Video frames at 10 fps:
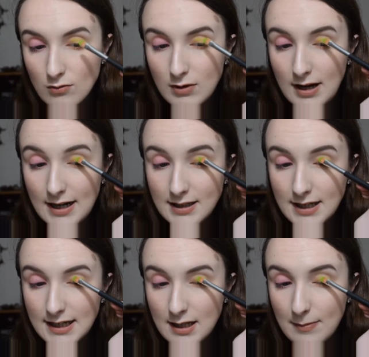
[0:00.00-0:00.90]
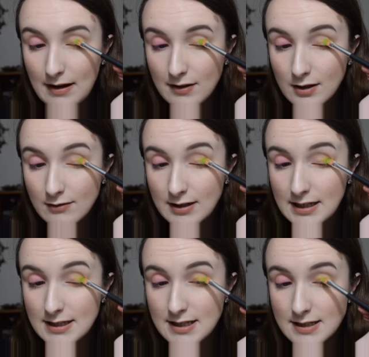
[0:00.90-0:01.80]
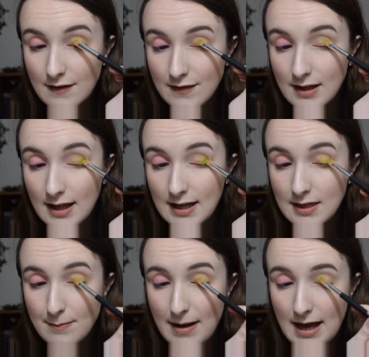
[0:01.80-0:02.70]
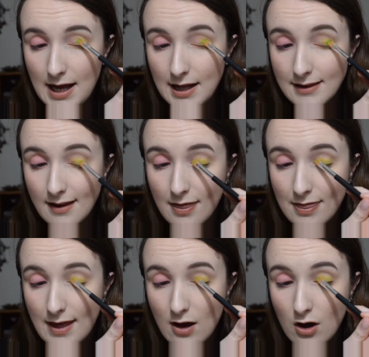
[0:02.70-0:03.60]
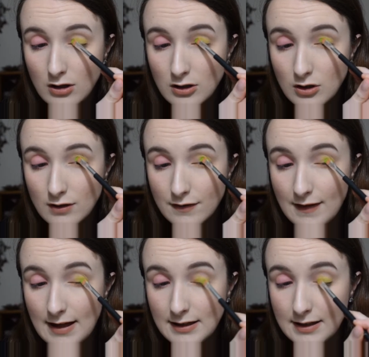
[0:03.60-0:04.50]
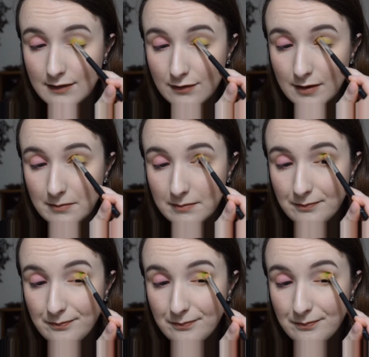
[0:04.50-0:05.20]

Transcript: what I like about the greens is I feel like in the pattern they all look fairly different.